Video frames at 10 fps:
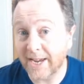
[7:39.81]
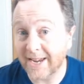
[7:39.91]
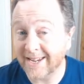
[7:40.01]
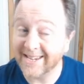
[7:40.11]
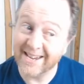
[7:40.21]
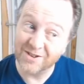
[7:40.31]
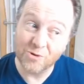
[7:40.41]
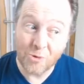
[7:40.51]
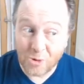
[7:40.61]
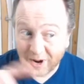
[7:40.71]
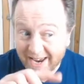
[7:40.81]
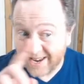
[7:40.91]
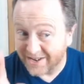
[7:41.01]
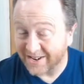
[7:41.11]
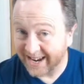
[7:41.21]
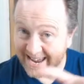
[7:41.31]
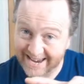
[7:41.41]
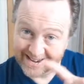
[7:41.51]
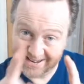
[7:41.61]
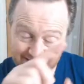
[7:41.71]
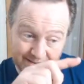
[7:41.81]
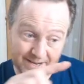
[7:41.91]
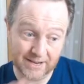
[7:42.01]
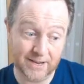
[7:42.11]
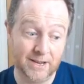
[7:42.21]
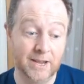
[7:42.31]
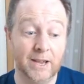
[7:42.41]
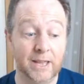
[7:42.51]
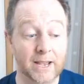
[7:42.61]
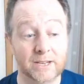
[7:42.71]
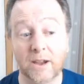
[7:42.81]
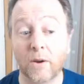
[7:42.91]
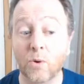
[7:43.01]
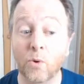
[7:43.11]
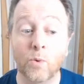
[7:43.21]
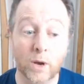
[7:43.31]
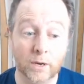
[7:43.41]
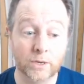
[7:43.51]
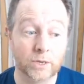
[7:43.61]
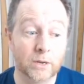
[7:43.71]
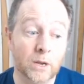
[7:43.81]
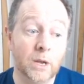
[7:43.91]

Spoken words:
You see, it's all interlinked. That's how it all works.